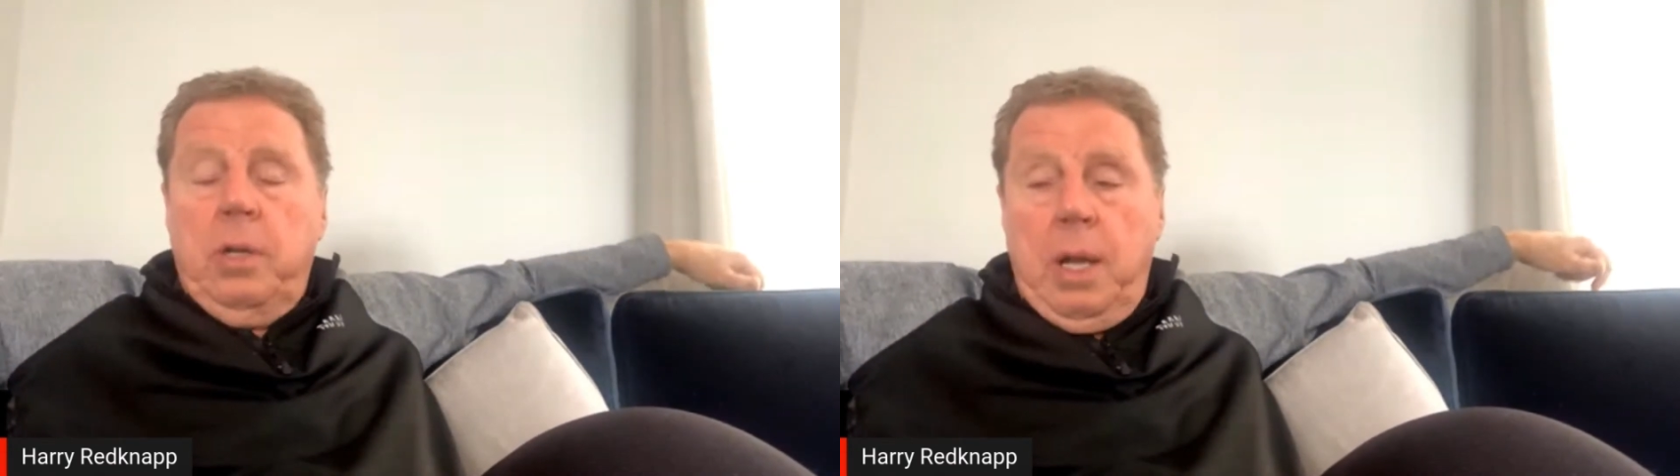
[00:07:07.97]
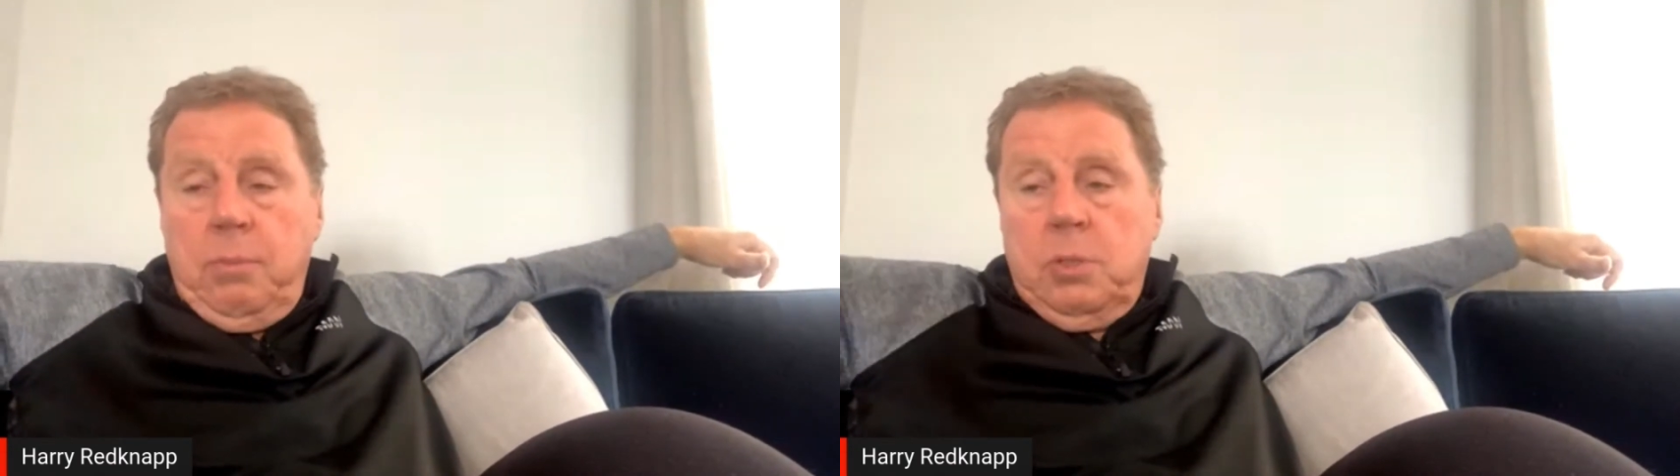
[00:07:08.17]

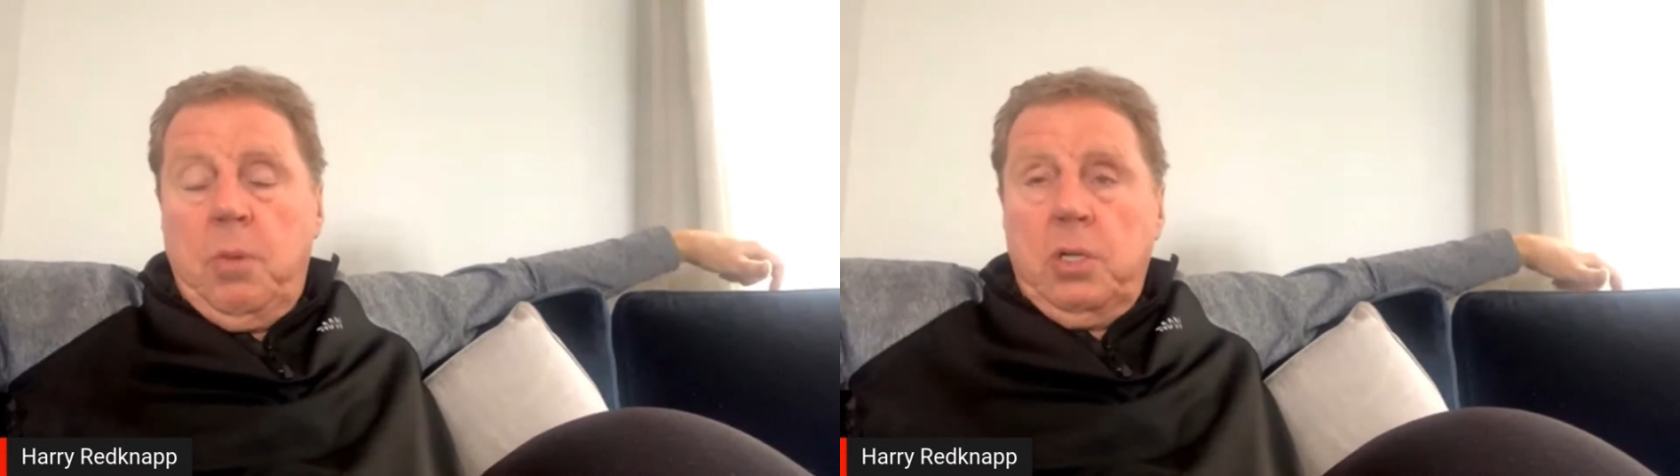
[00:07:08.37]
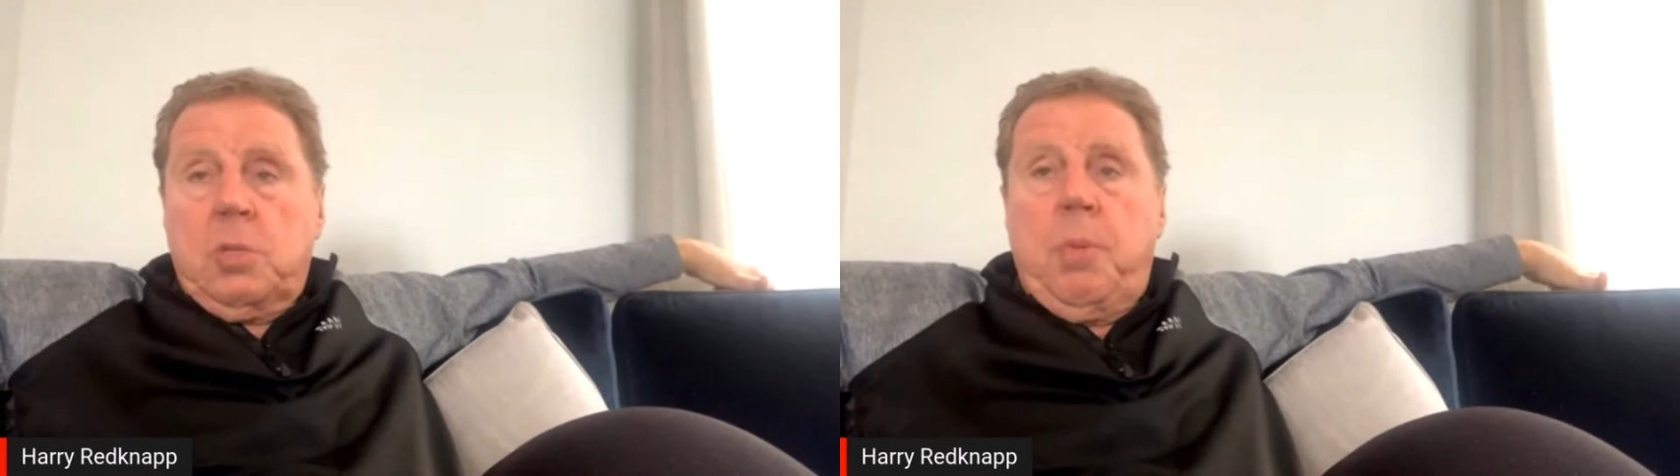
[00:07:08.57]
and that was
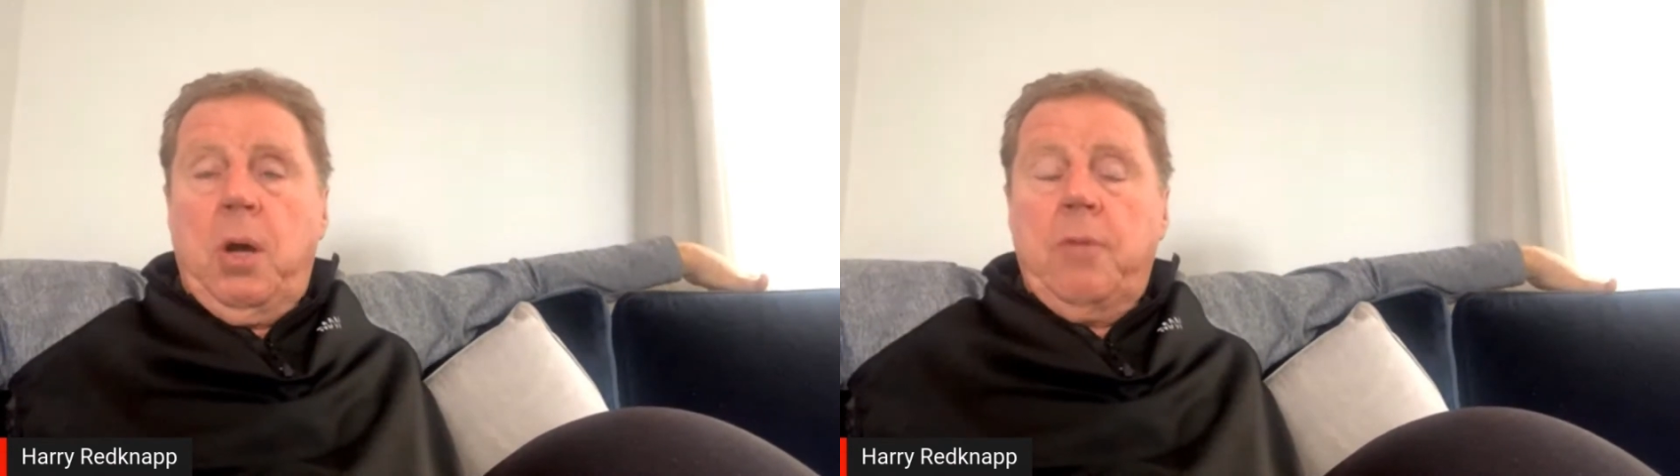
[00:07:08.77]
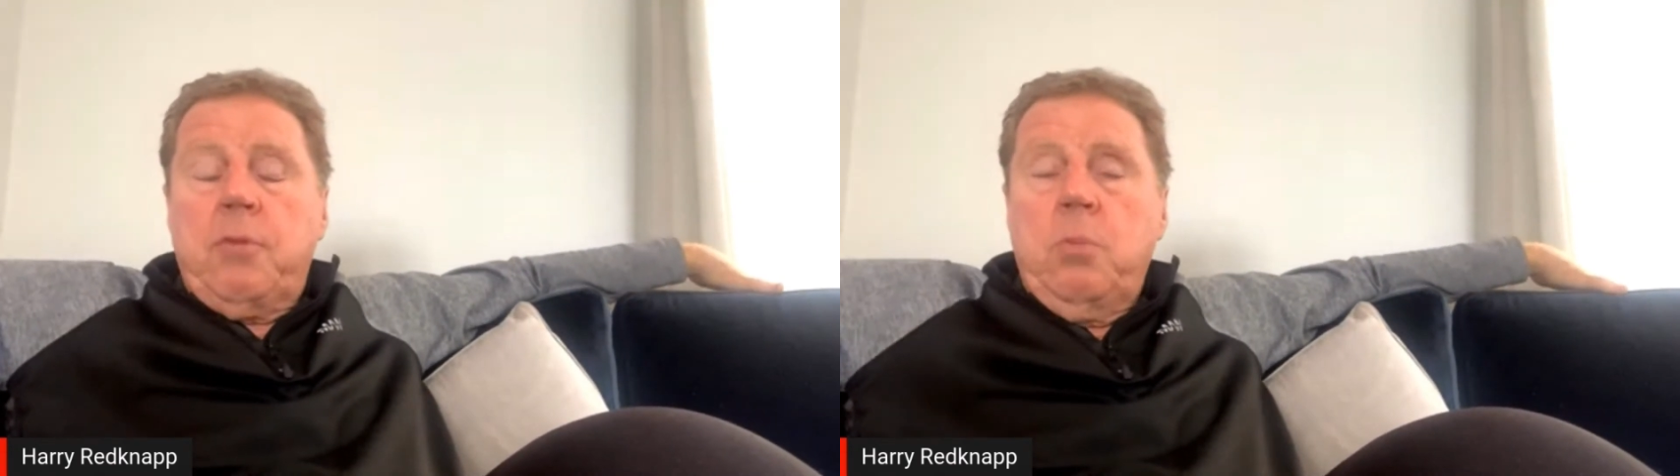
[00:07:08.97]
my spot
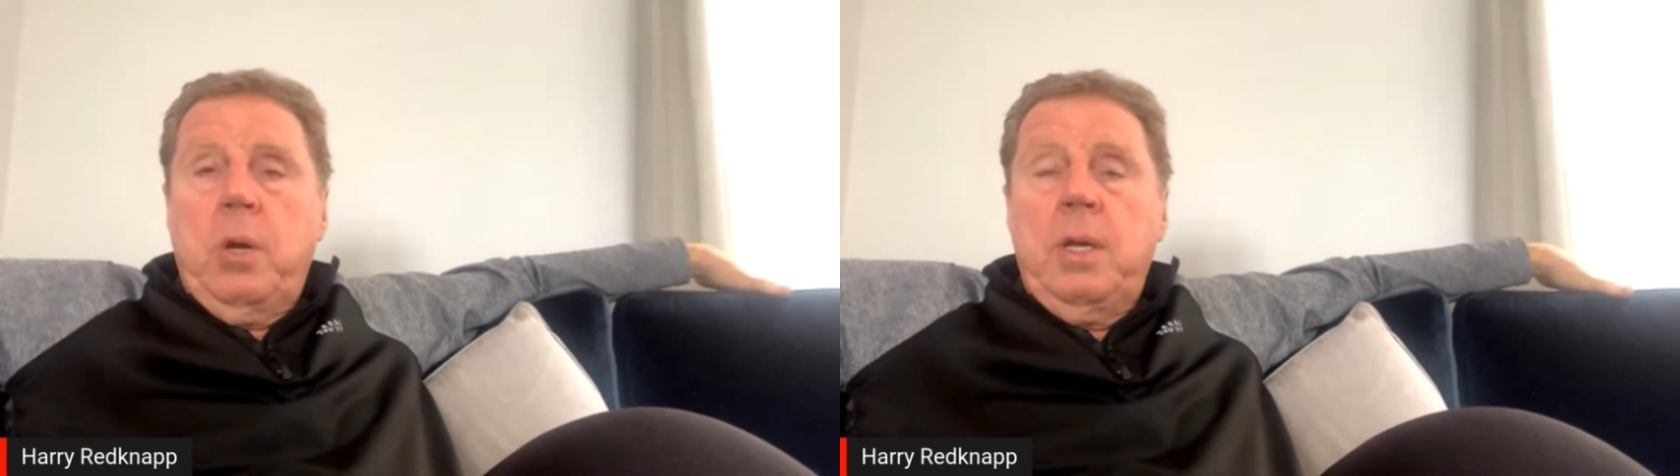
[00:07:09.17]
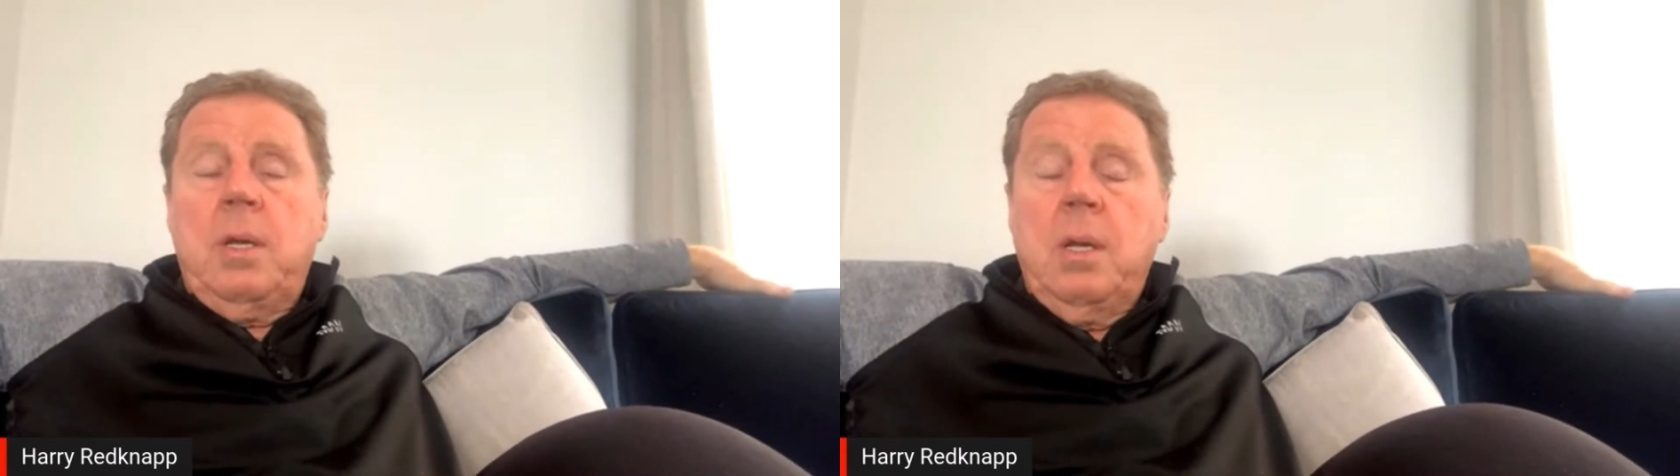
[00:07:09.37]
every
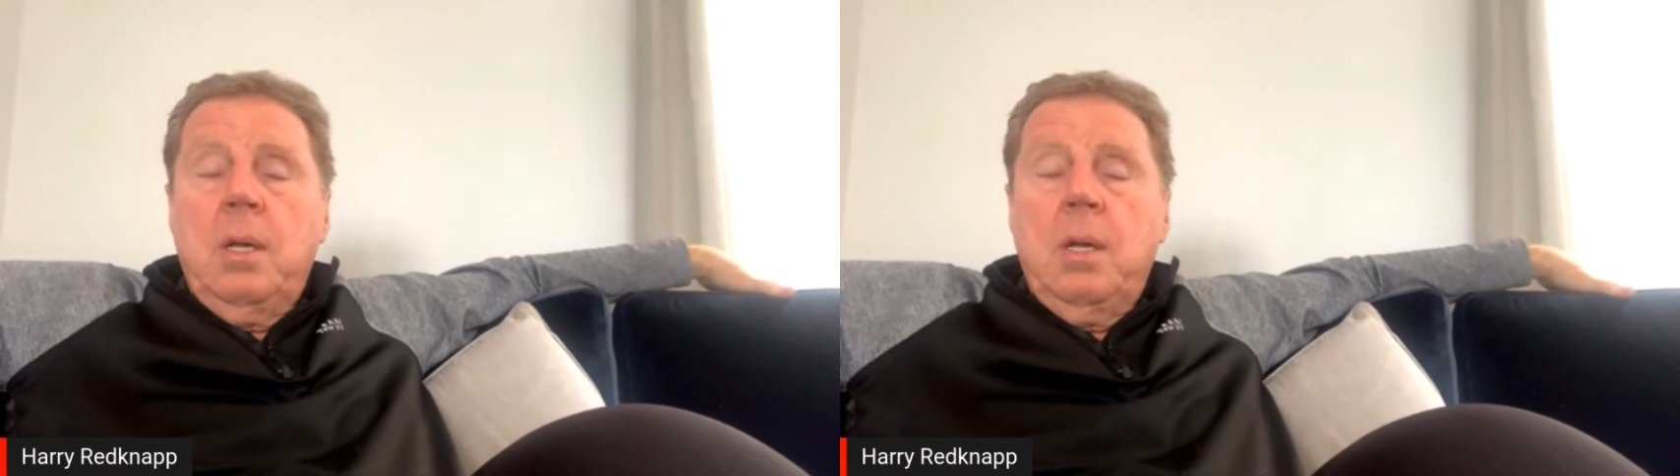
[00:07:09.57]
week